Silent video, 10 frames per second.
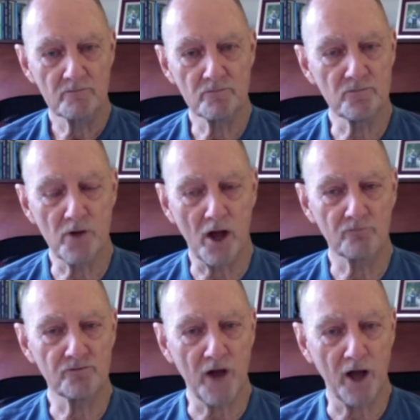a
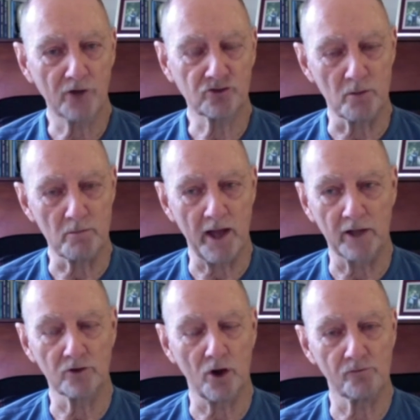vast amount
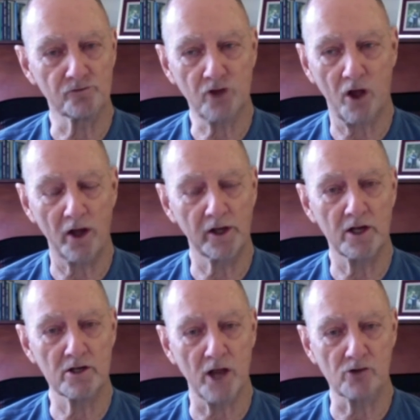of tiny
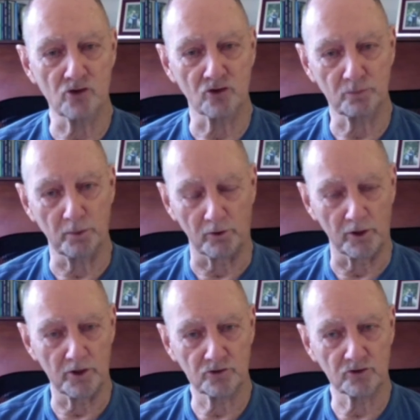nature
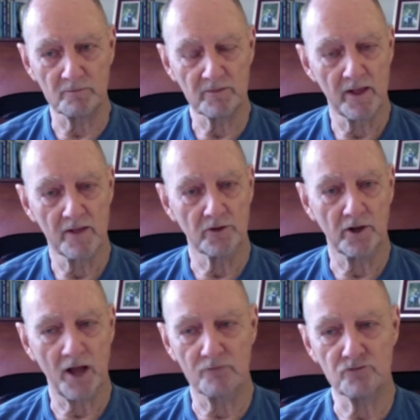spirits that
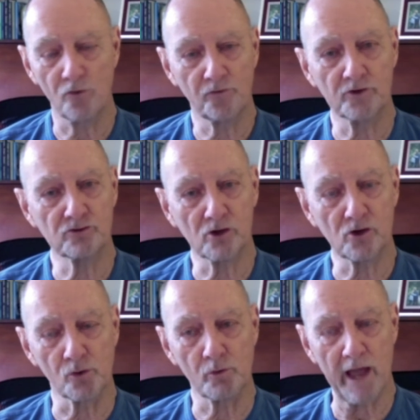have no
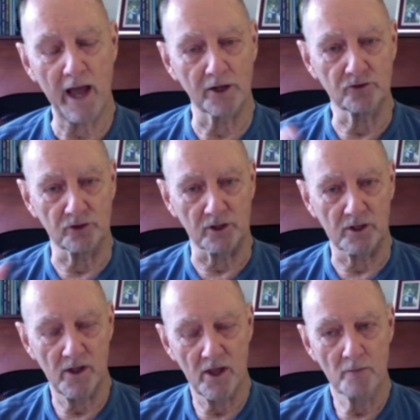physical reality,
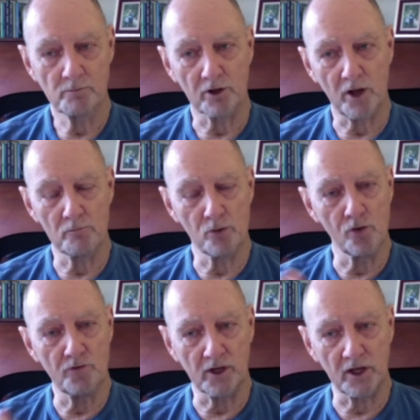but are
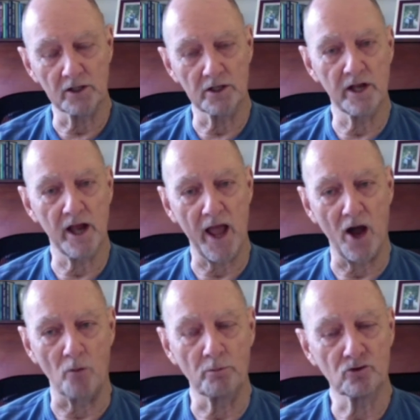moving in and
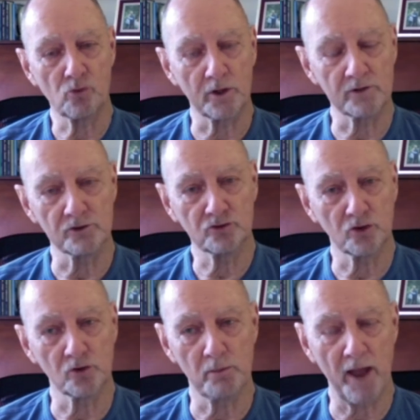out between the two
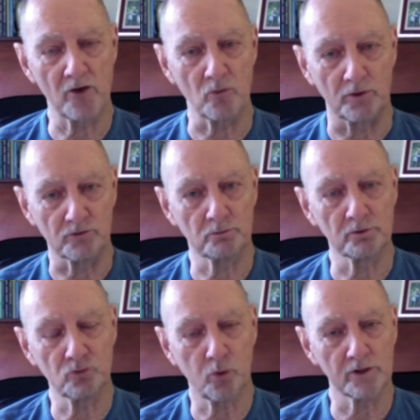bandwidths,
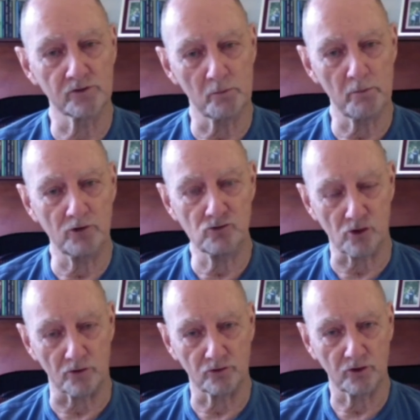between
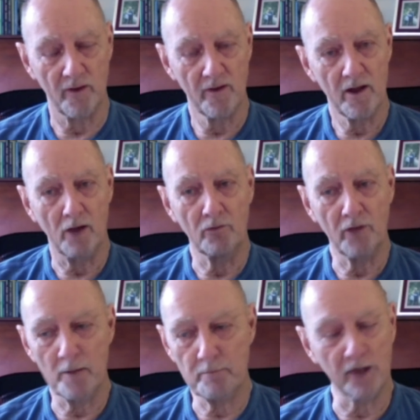dimensions, and
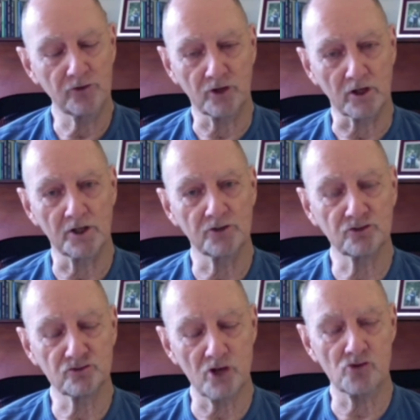they're basically
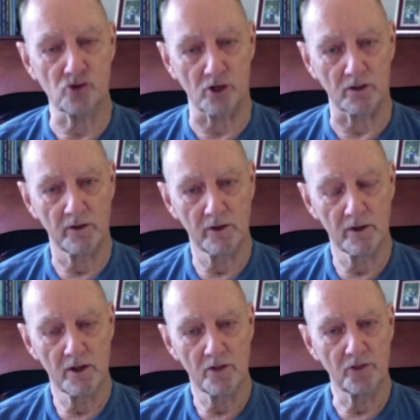stitching
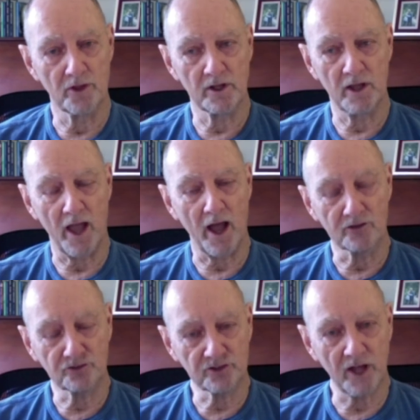the
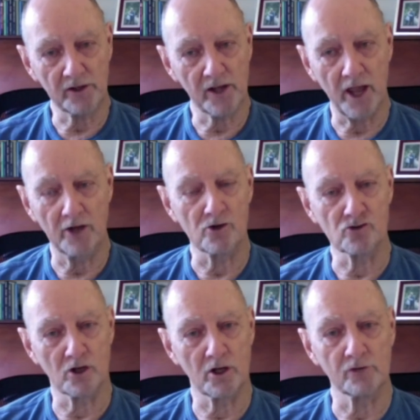sun
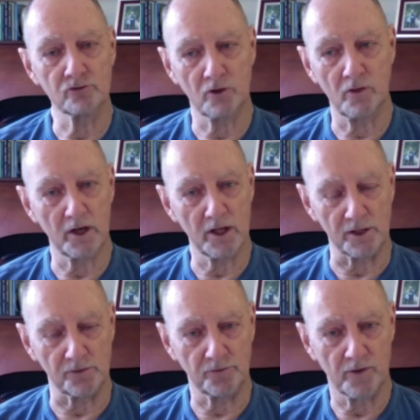energy into the leaf.
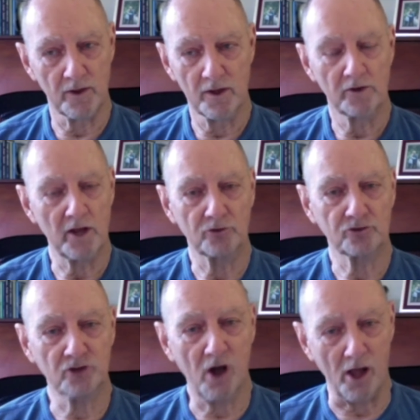Now,
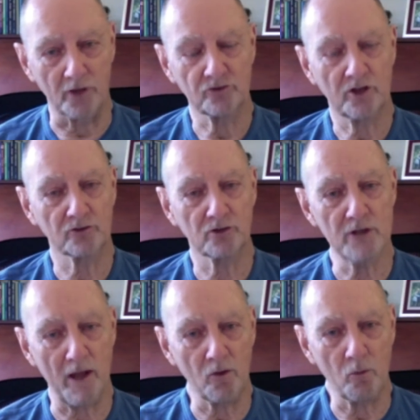science has
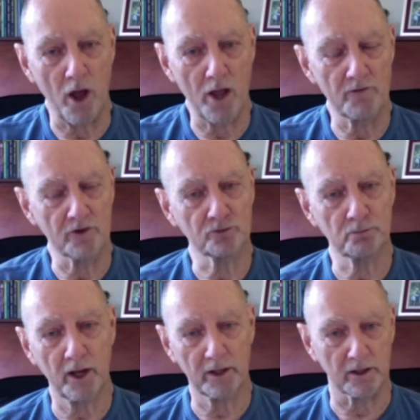another way of
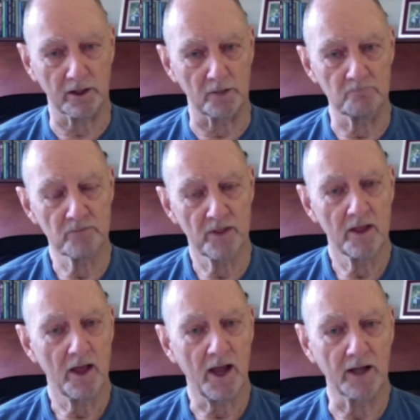explaining it,
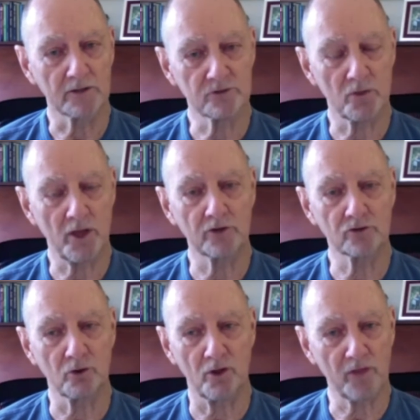and they do
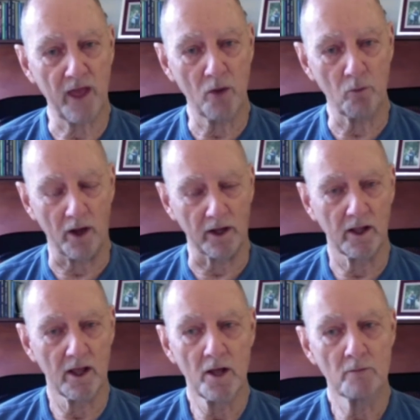it their way.
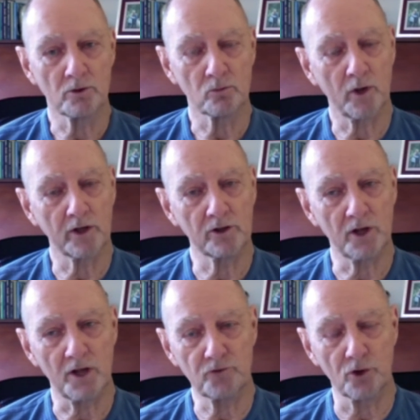But
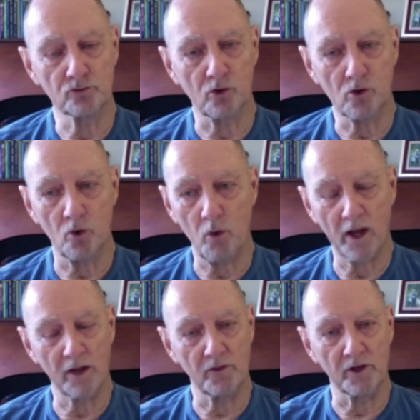if you took
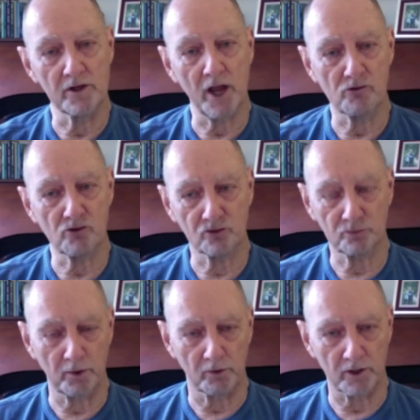away the nature
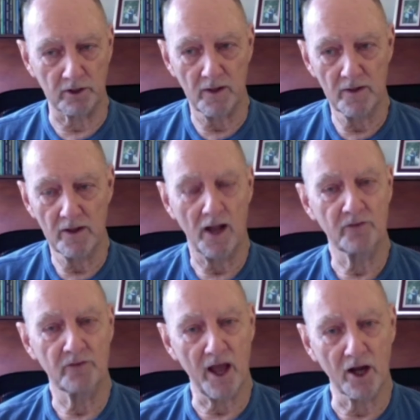spirit and
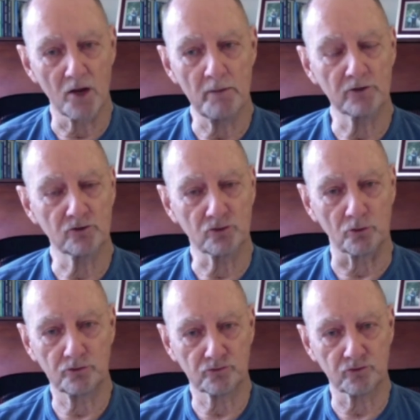the
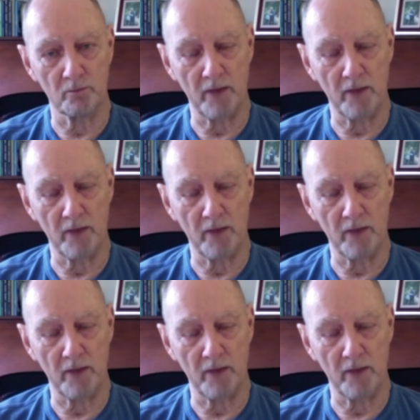elementals from